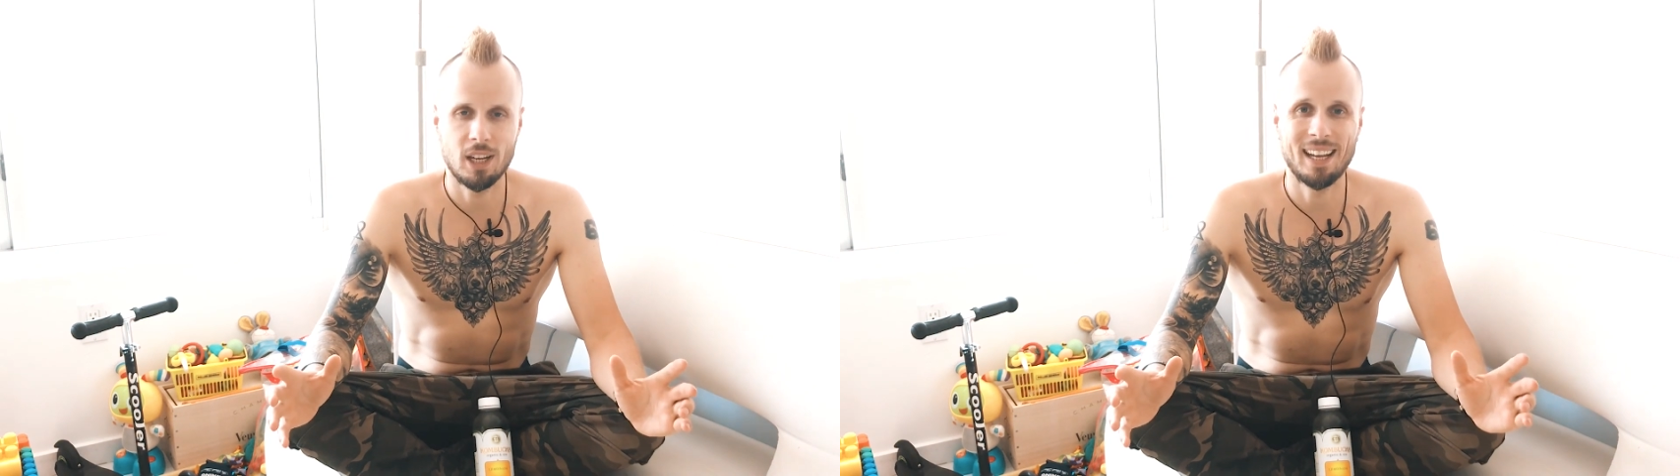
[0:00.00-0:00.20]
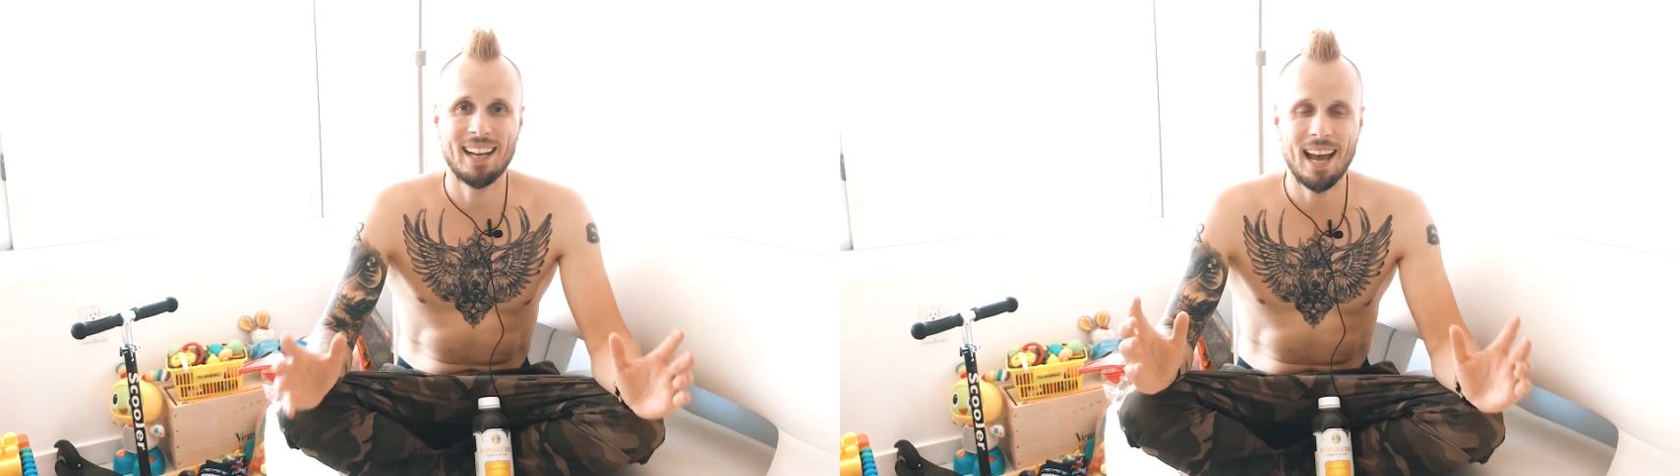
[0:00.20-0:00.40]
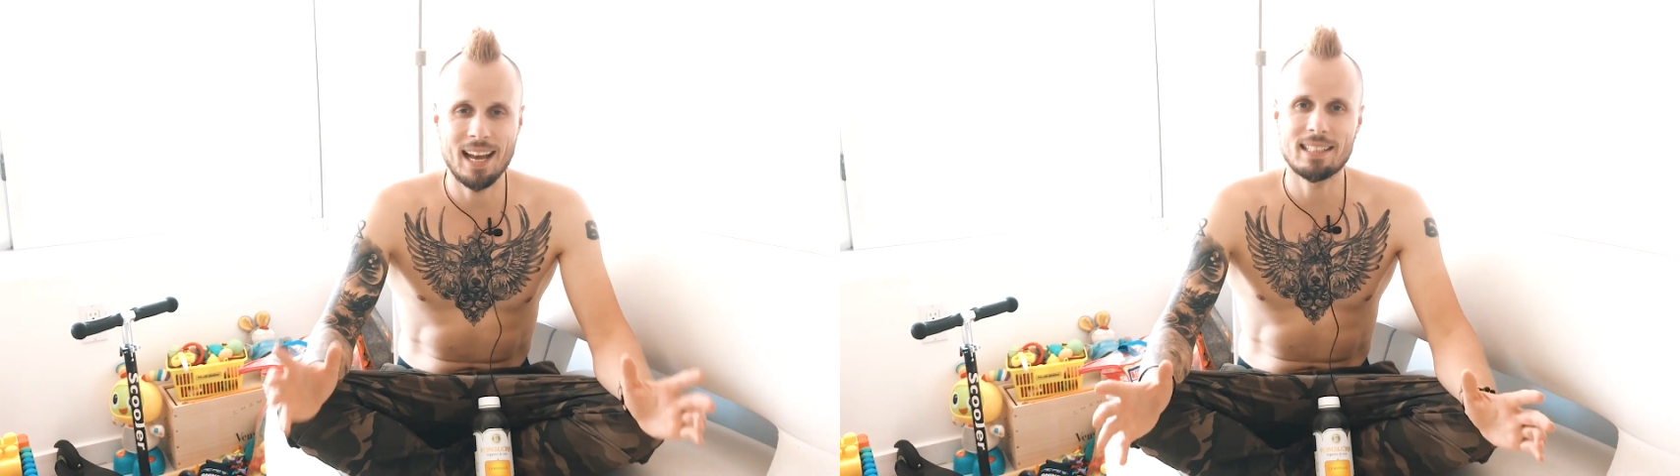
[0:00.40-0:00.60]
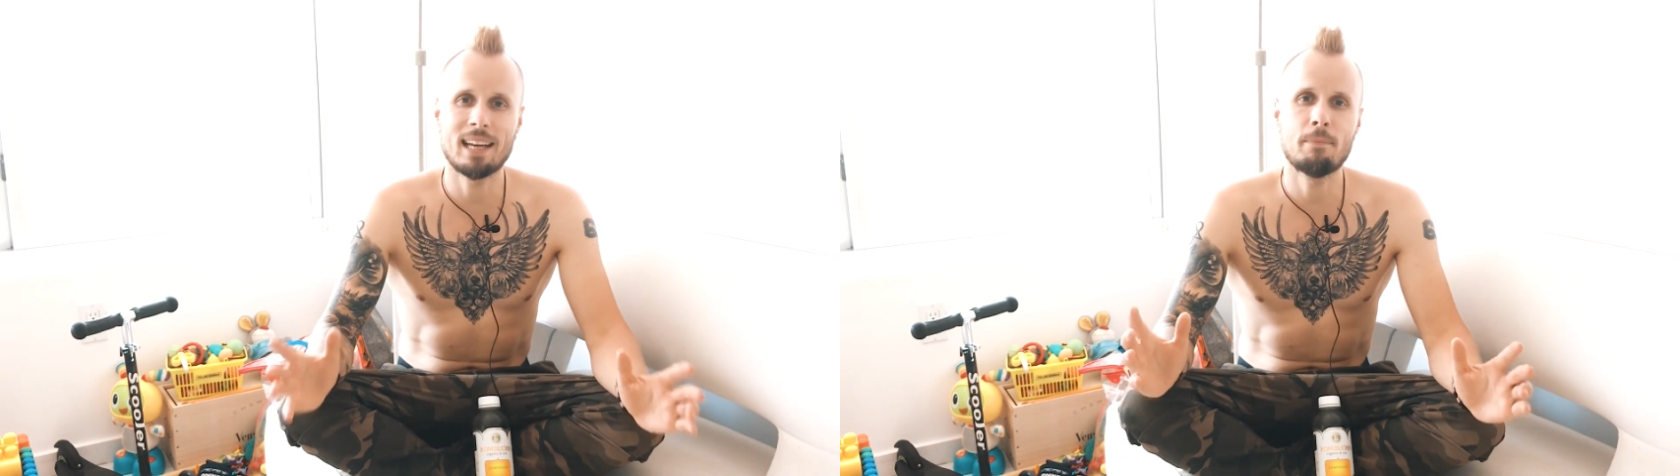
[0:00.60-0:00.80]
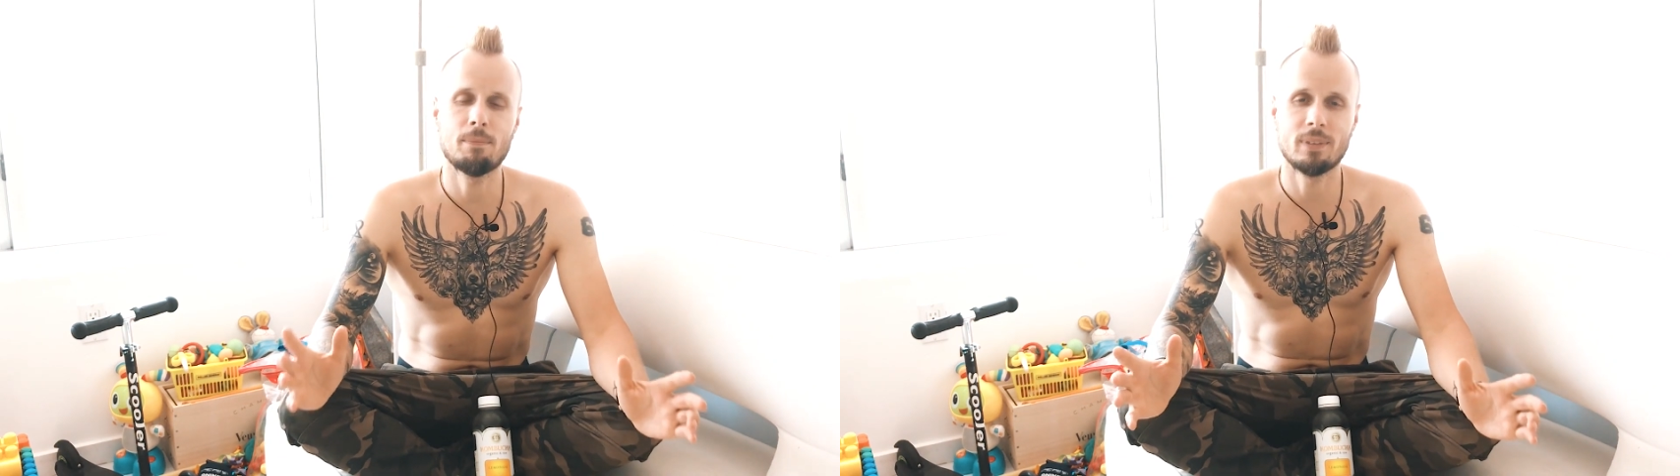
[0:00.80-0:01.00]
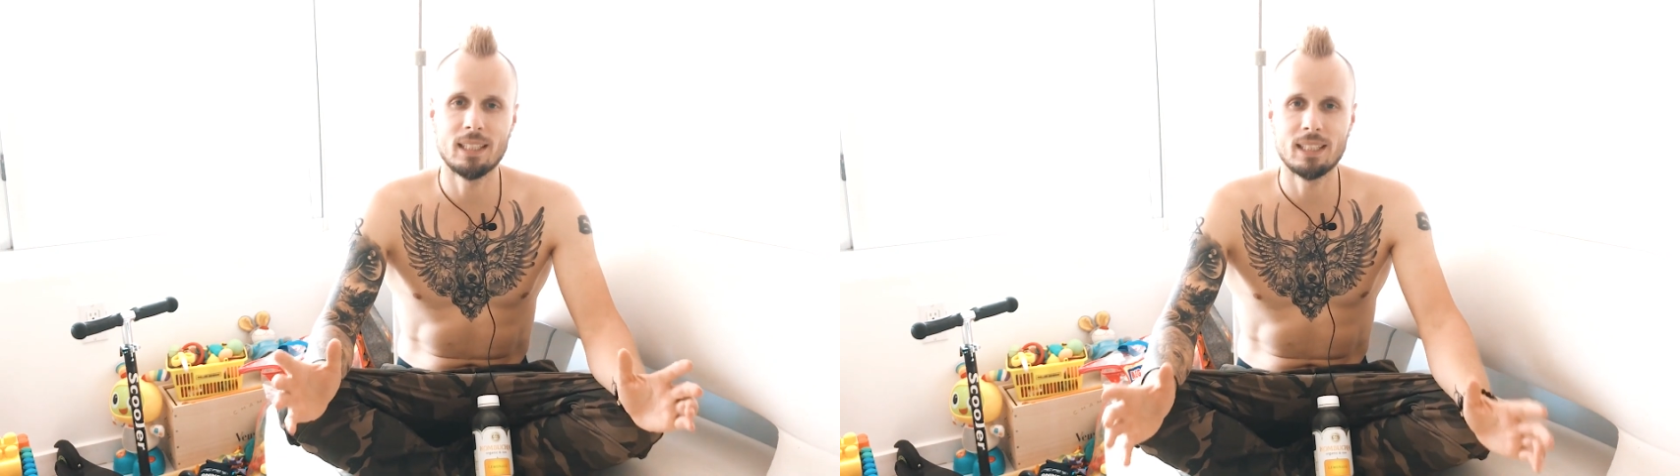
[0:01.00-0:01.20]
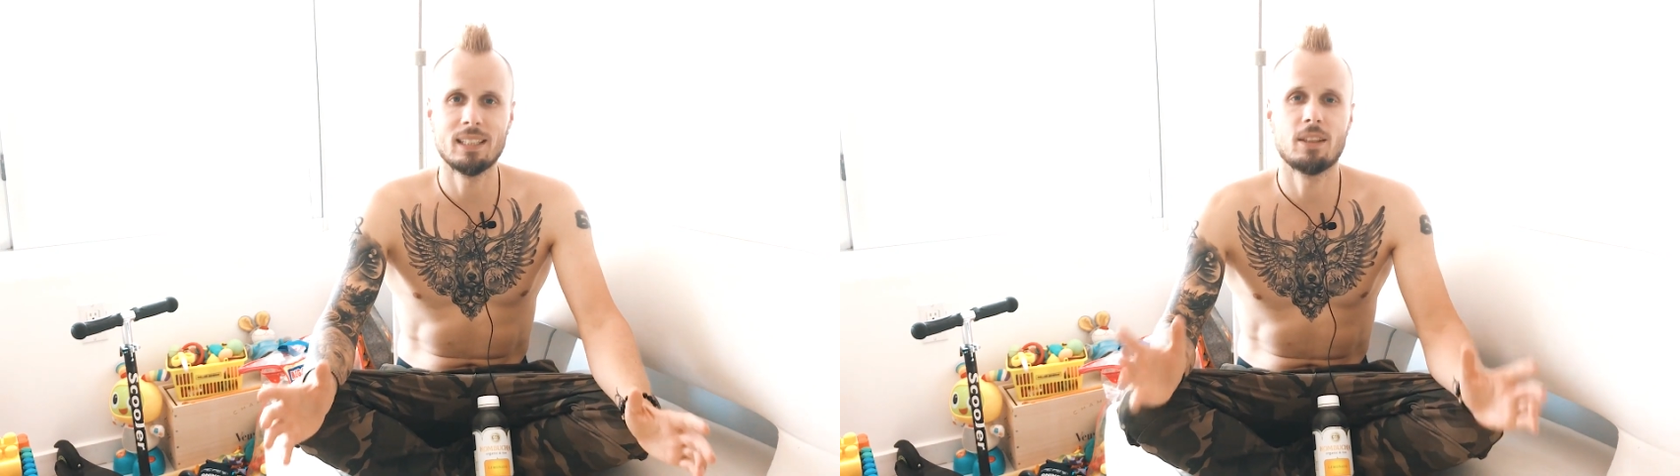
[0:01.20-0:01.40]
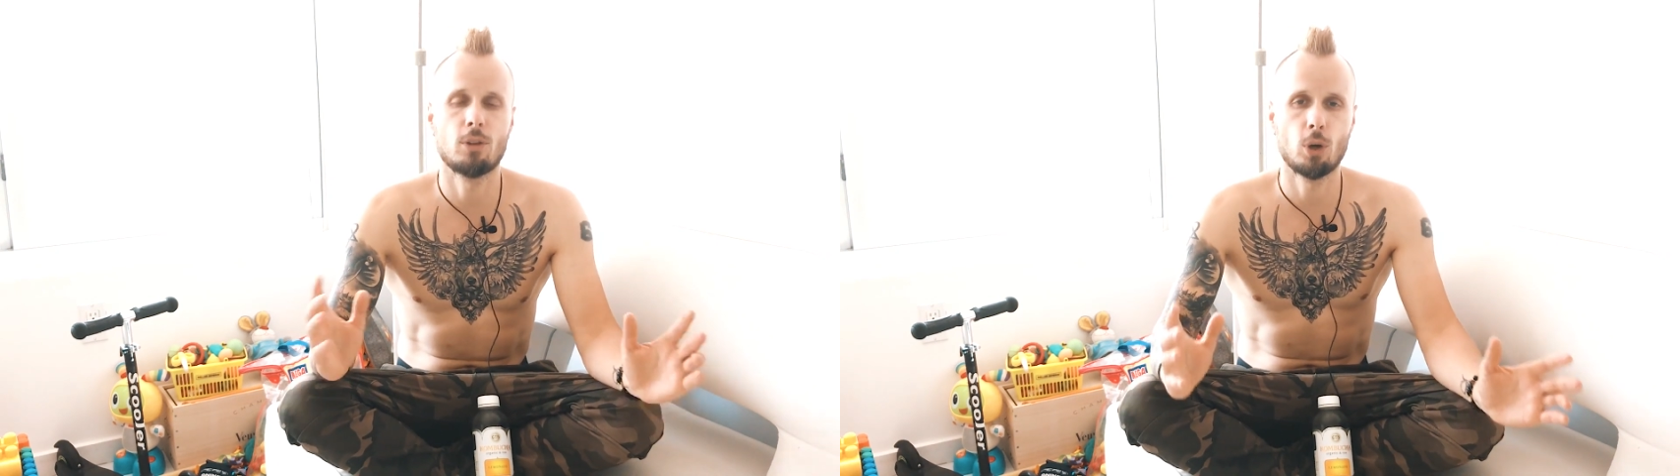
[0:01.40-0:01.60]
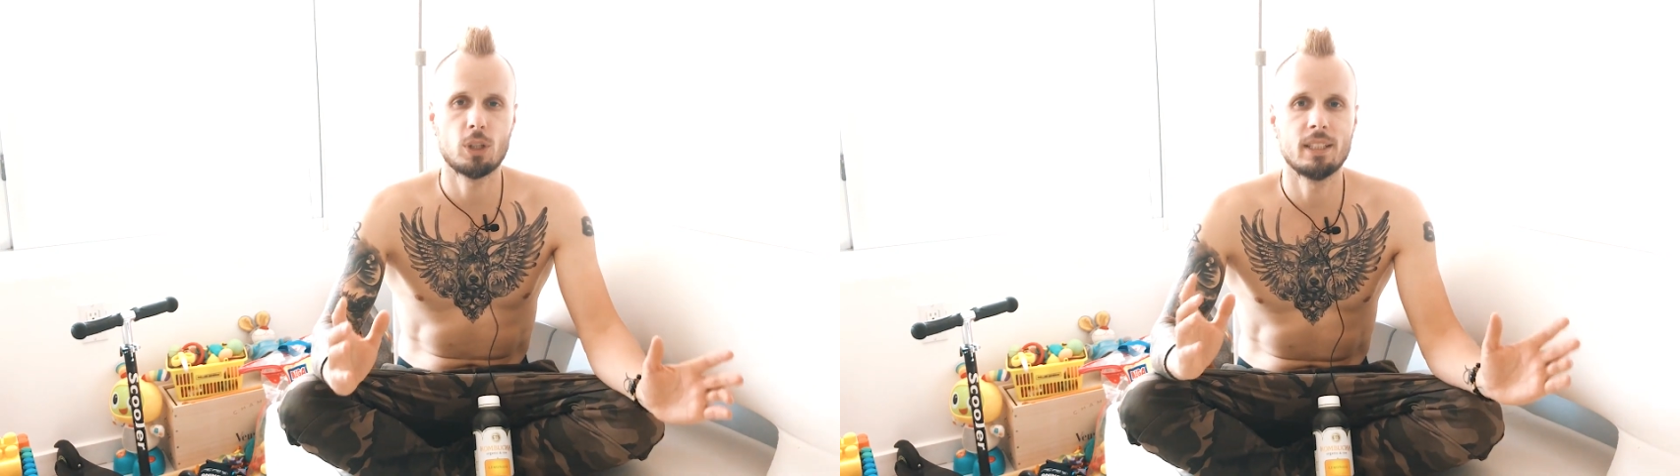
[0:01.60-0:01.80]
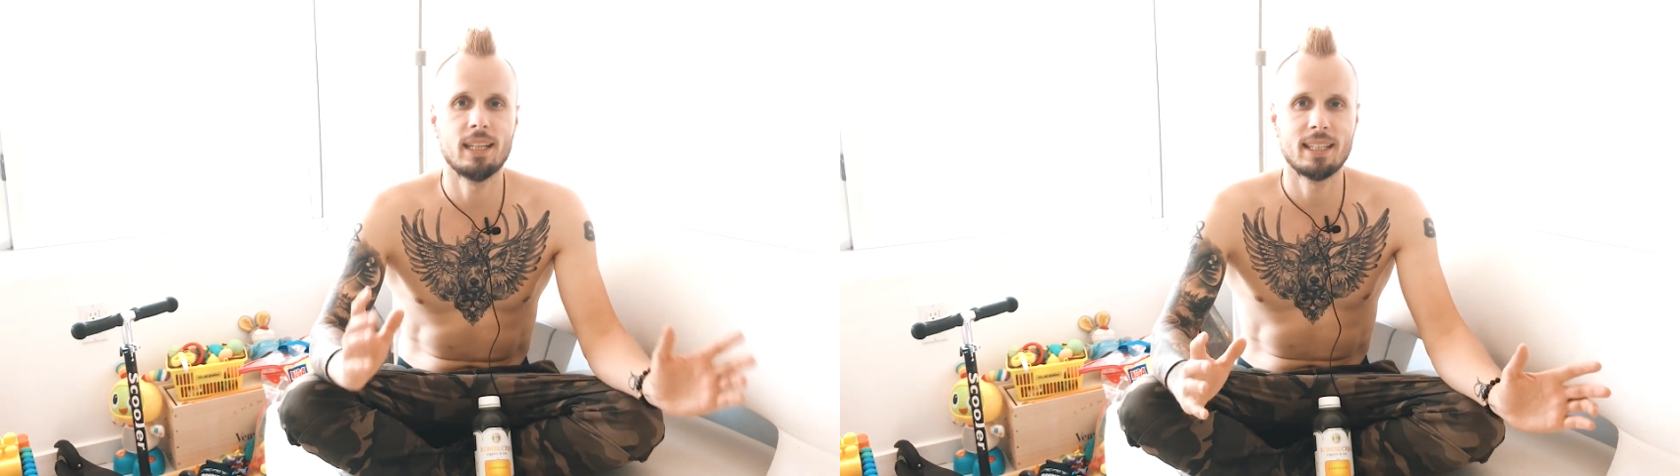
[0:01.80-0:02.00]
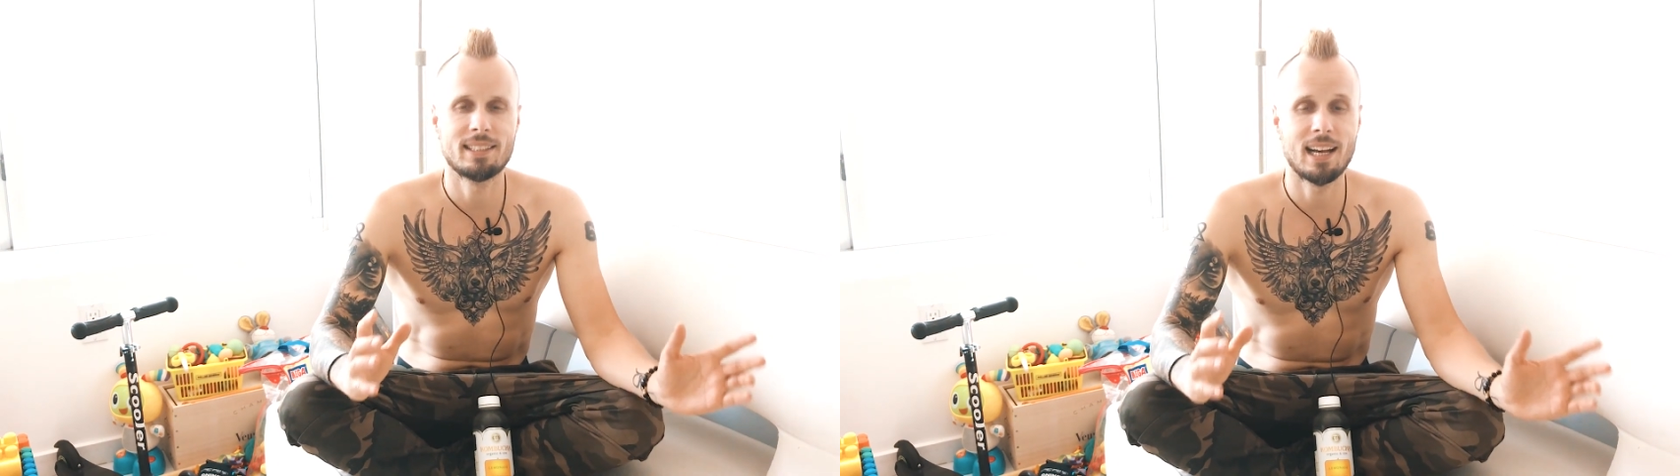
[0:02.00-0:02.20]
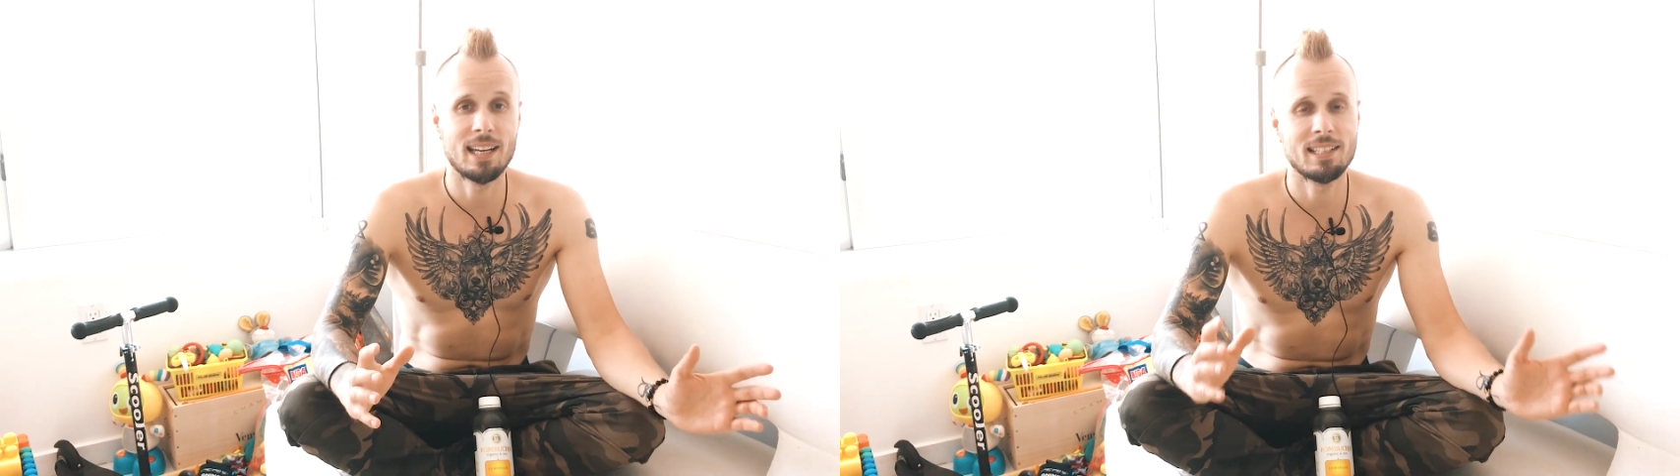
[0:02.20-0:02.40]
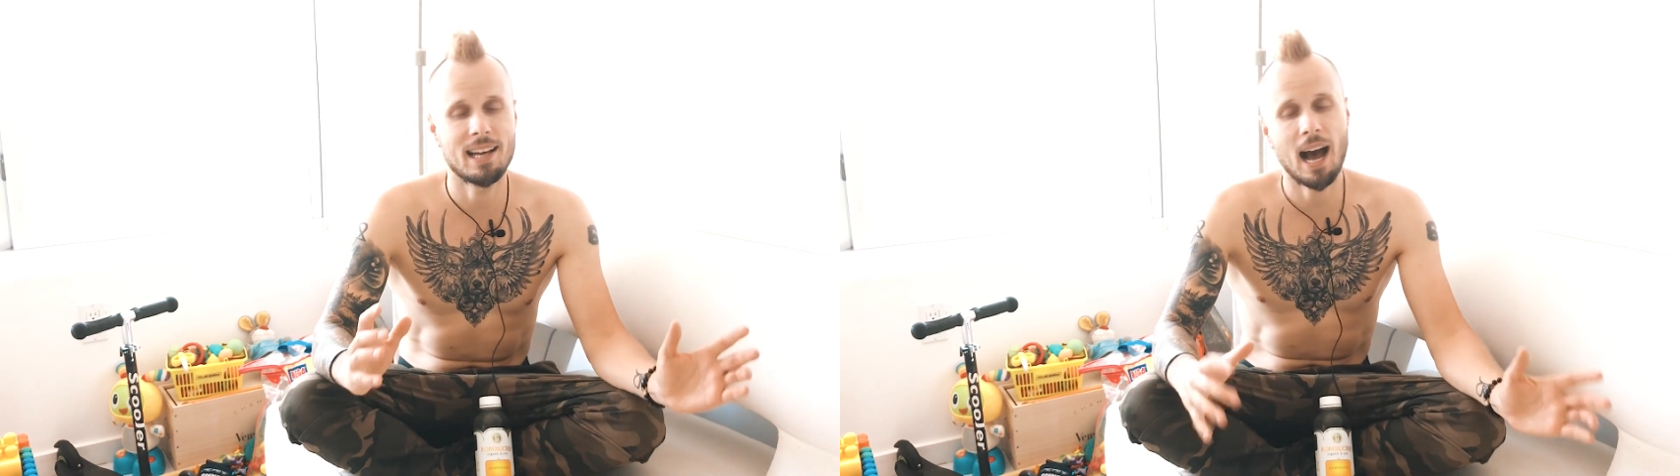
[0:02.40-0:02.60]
And as I did 30 day challenge